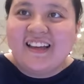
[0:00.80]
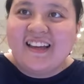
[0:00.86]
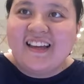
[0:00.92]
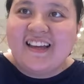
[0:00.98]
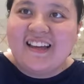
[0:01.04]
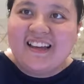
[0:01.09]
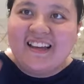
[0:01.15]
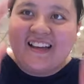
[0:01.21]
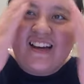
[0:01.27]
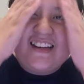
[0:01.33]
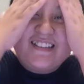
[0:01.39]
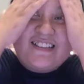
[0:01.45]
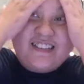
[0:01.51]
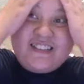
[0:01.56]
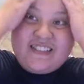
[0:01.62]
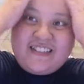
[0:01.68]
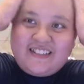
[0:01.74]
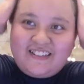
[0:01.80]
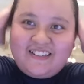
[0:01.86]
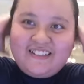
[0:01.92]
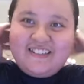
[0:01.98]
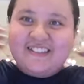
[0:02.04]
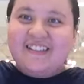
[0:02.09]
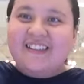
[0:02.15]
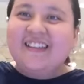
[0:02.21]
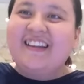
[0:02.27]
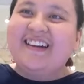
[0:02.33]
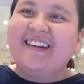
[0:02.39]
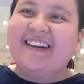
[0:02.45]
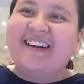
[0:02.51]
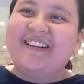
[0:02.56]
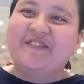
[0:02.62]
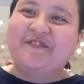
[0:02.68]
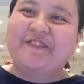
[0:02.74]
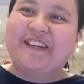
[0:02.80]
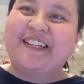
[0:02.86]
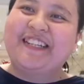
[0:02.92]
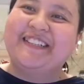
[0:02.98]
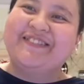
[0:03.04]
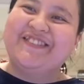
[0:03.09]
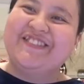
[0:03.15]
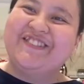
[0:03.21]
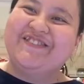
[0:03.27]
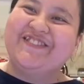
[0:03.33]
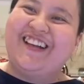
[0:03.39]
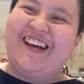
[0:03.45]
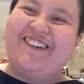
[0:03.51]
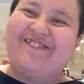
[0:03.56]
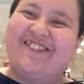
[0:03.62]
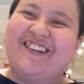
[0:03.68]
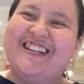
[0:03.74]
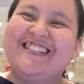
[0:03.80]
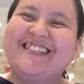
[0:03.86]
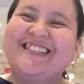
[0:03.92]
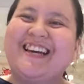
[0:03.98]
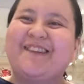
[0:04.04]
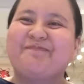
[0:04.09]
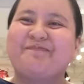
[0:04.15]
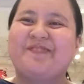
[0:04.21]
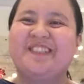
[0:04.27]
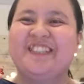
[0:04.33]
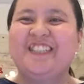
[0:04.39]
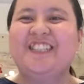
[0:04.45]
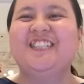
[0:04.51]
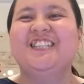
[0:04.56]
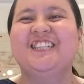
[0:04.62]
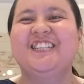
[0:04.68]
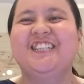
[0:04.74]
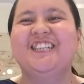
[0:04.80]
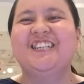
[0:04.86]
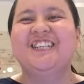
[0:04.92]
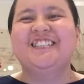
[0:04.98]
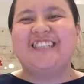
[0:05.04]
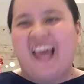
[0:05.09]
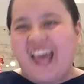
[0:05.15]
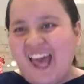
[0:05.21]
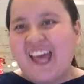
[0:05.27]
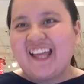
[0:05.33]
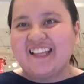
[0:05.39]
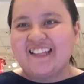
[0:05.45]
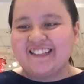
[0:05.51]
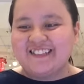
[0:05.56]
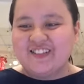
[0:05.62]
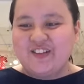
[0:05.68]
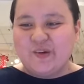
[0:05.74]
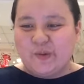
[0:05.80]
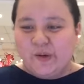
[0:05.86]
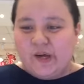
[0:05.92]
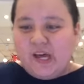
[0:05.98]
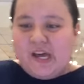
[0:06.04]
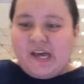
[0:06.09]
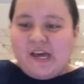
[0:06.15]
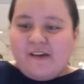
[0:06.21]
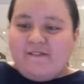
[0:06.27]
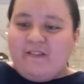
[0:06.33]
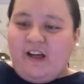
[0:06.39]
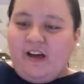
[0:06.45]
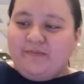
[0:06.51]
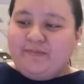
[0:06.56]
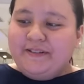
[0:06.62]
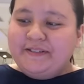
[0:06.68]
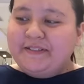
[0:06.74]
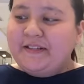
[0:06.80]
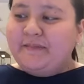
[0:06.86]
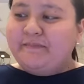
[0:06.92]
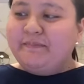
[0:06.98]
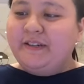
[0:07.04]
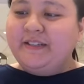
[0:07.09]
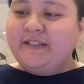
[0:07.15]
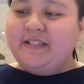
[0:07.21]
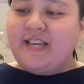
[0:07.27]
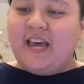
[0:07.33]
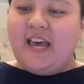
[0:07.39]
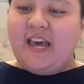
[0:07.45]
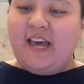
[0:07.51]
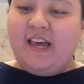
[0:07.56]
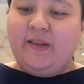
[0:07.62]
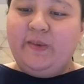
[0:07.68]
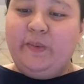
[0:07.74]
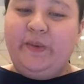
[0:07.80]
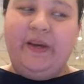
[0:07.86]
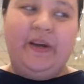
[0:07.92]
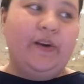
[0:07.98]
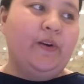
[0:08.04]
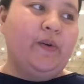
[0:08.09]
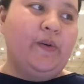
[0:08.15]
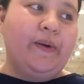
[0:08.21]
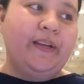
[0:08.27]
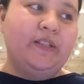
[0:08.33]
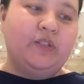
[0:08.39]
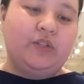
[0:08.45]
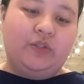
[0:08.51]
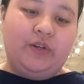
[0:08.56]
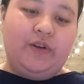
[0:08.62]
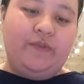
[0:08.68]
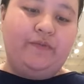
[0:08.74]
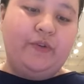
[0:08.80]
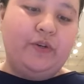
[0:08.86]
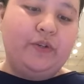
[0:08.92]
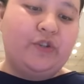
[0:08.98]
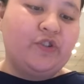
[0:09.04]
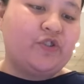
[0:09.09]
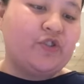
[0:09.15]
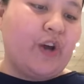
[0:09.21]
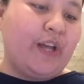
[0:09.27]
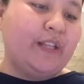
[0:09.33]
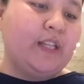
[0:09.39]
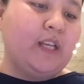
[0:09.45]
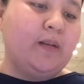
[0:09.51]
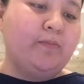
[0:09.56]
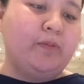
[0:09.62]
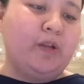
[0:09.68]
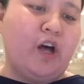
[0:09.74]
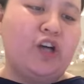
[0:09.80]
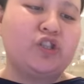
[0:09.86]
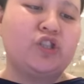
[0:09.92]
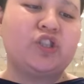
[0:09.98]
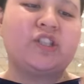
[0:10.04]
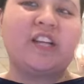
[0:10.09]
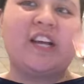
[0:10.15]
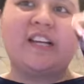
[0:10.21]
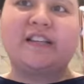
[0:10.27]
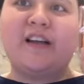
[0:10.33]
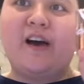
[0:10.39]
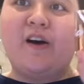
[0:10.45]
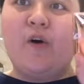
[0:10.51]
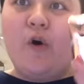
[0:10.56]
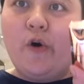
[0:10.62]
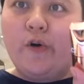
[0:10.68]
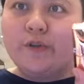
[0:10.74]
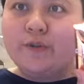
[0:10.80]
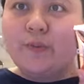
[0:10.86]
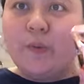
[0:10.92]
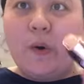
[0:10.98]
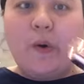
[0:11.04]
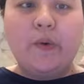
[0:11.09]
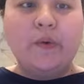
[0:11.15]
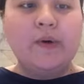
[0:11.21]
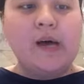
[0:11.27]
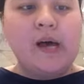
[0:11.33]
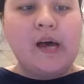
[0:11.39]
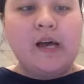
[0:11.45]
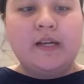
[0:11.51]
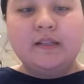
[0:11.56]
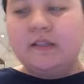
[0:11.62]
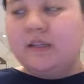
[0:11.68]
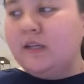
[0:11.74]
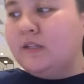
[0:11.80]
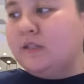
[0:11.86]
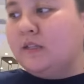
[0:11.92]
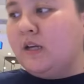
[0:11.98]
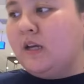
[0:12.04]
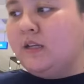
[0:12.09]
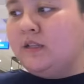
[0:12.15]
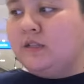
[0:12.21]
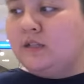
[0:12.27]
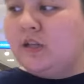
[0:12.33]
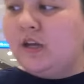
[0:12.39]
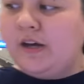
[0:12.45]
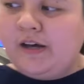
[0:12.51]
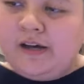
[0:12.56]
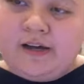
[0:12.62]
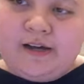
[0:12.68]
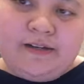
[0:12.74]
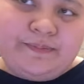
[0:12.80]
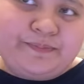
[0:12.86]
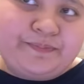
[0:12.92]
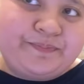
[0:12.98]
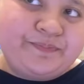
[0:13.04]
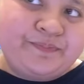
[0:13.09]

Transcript: Hey guys, it's your girl Clark and welcome to VLOGMAS number 10. So, VLOGMAS number 10, we are going to review the trending blush stick ng OTWOO. This is the